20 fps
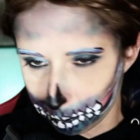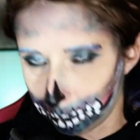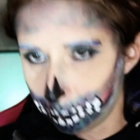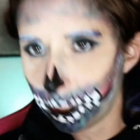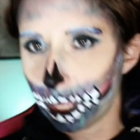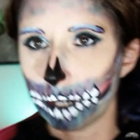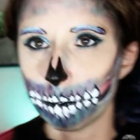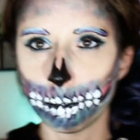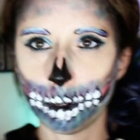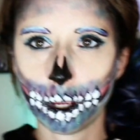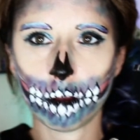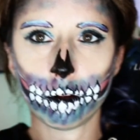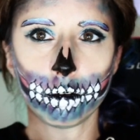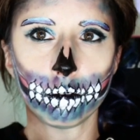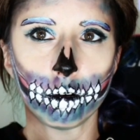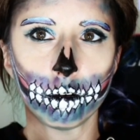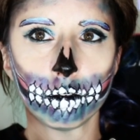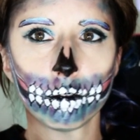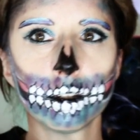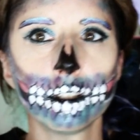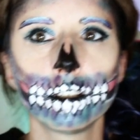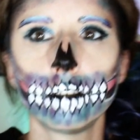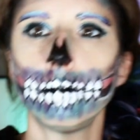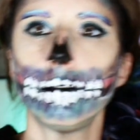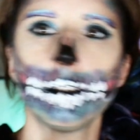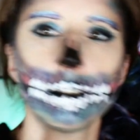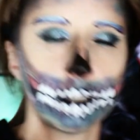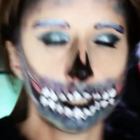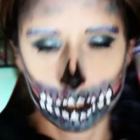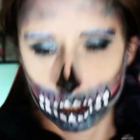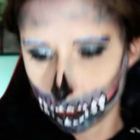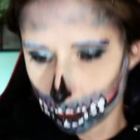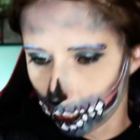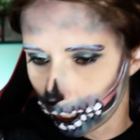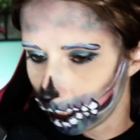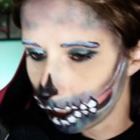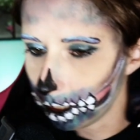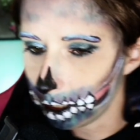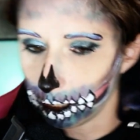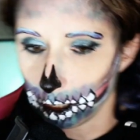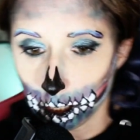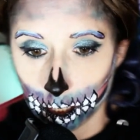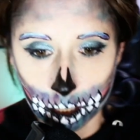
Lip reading: black powder over it so it's not shiny.